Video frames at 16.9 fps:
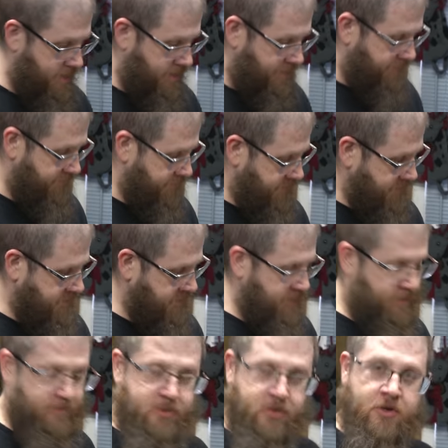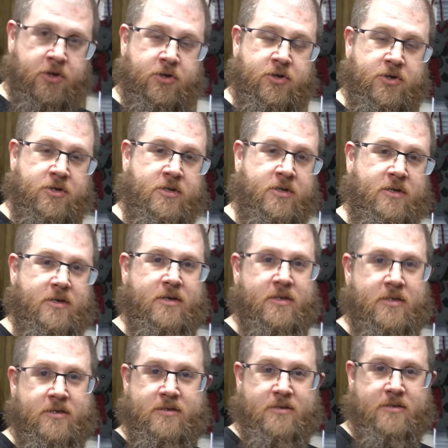if these seams aren't good,
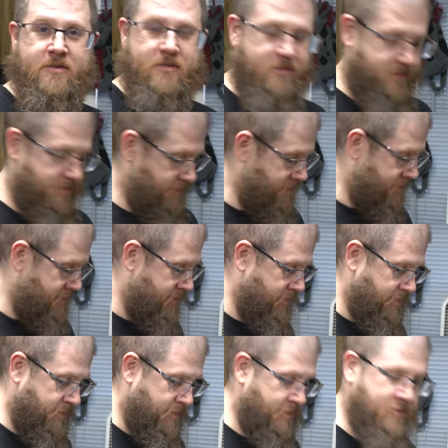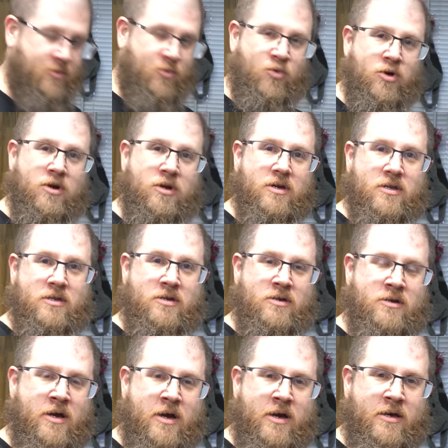the seal doesn't work and
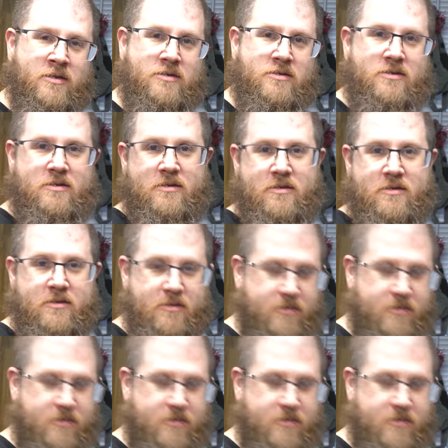you're not insulated.